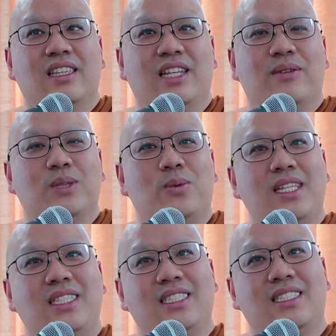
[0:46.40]
There was
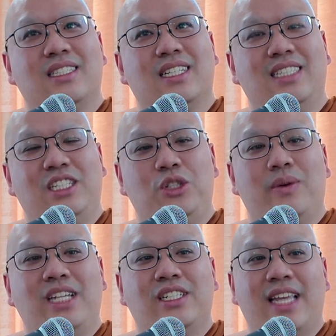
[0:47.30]
once a
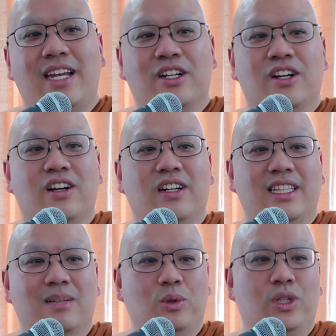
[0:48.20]
situation that occurred
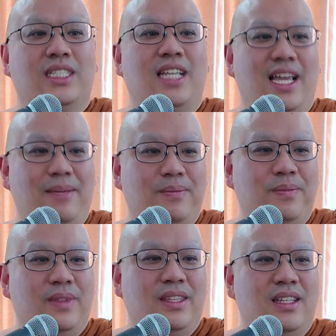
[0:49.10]
in the Buddha's time
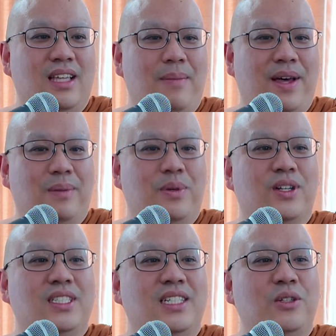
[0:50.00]
about a
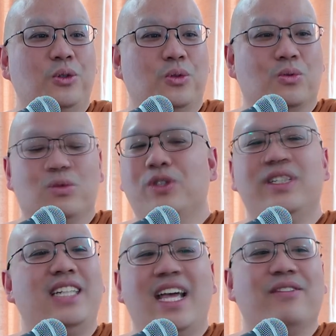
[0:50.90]
person who
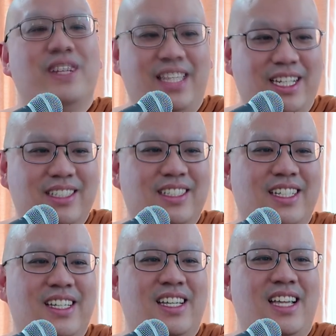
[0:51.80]
ruined everything.
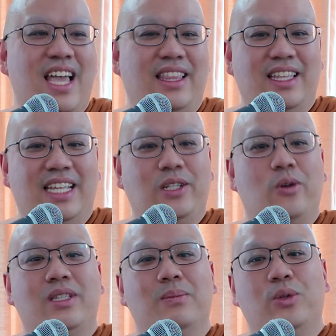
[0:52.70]
And then they
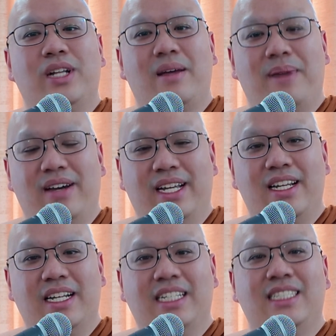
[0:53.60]
told the Buddha about
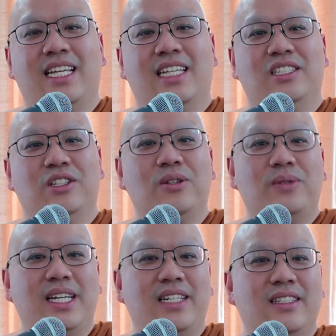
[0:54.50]
it, and he says, you know
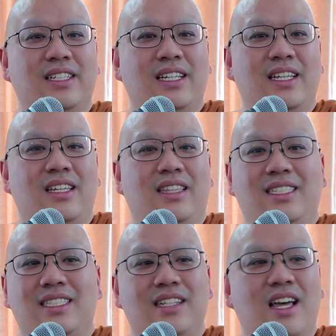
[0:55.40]
what?
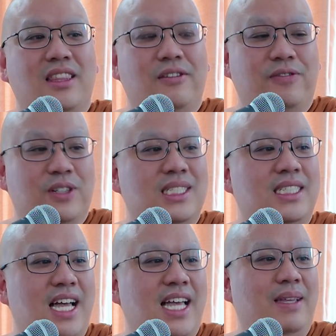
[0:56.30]
This is not the
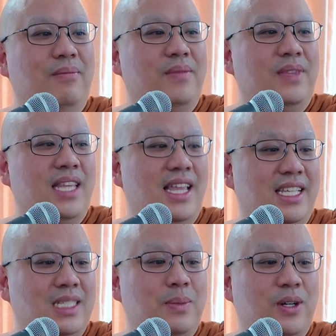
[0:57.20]
first time
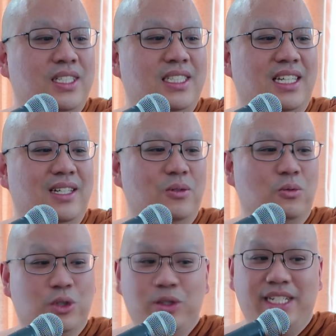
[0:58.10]
that this person
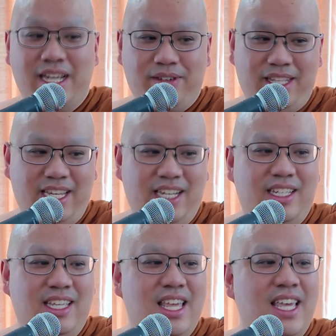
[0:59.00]
ruined everything.
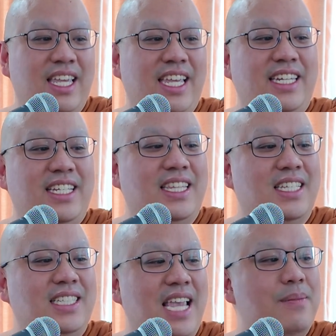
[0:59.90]
He did
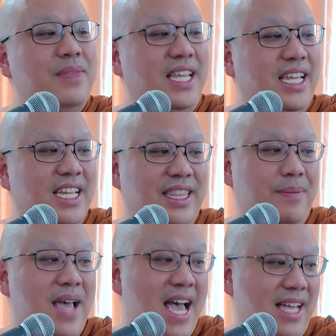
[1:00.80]
the same thing in
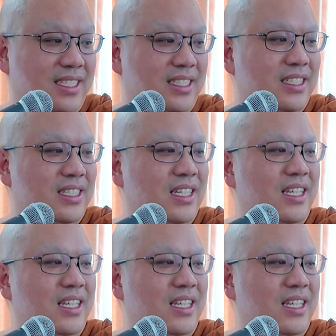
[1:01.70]
the past.